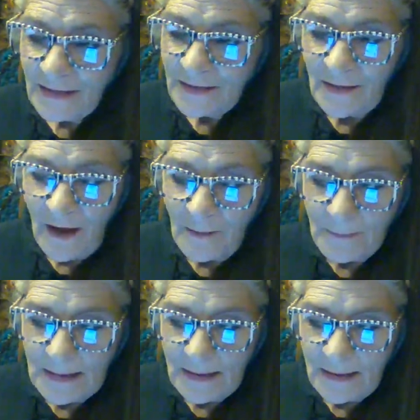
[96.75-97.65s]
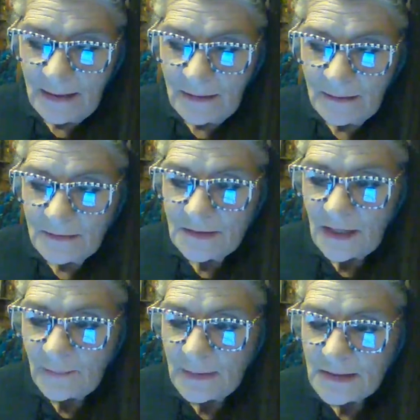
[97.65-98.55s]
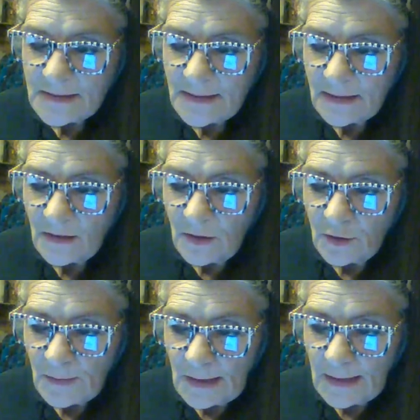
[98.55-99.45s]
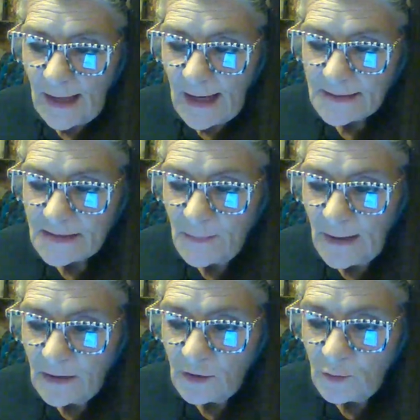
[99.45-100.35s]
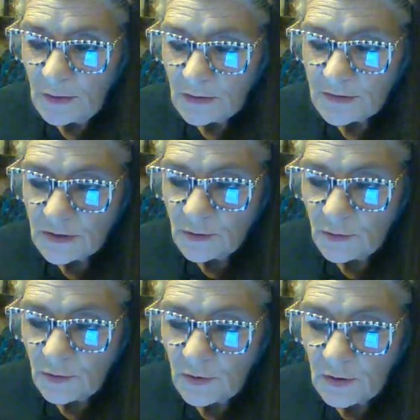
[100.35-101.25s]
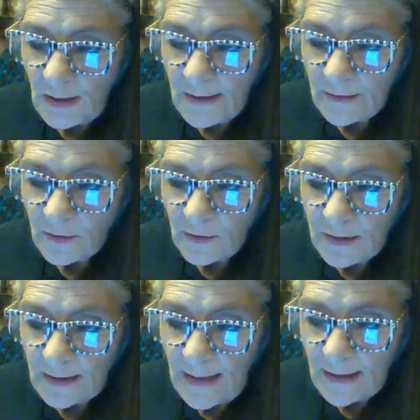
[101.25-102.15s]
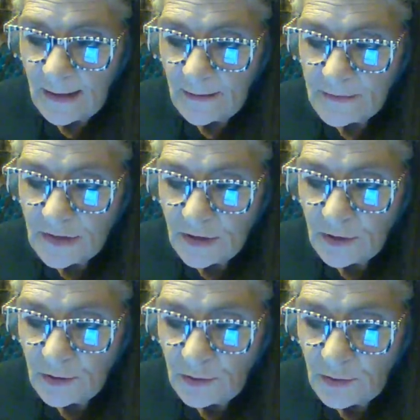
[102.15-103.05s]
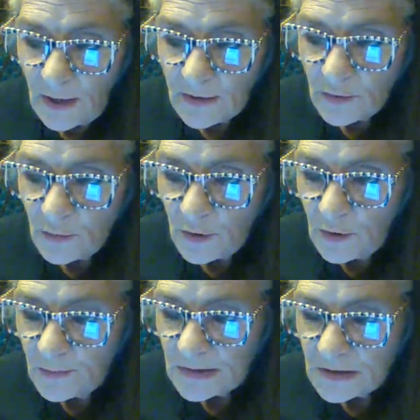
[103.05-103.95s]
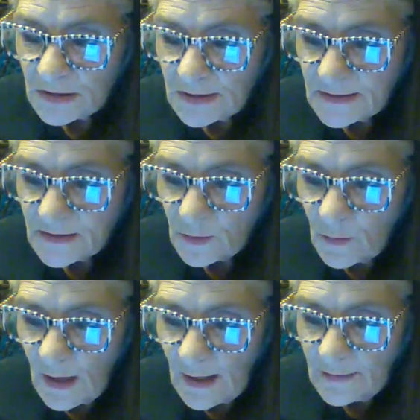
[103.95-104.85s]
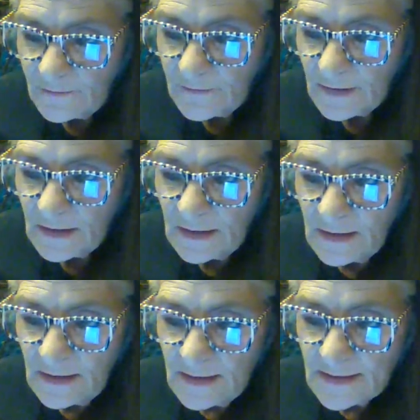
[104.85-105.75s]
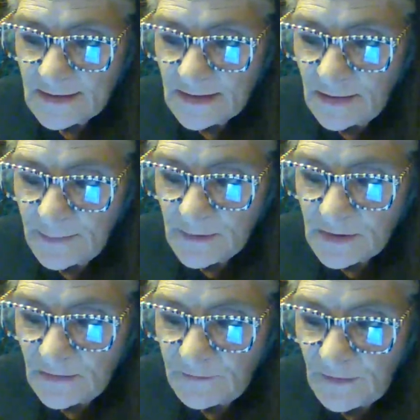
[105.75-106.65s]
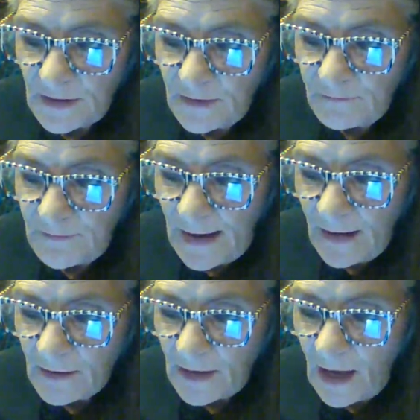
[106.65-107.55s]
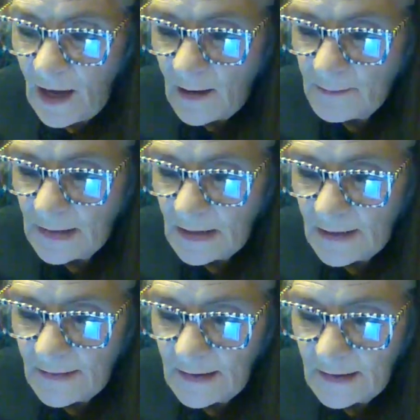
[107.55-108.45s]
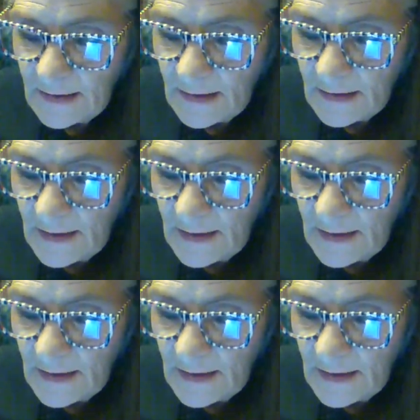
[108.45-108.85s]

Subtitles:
Not me, Tuppence said gloomily. I expect you will sooner or later. Can I come too, not to work, but just as a wife? Slippers in front of the fire and a hot meal at the end of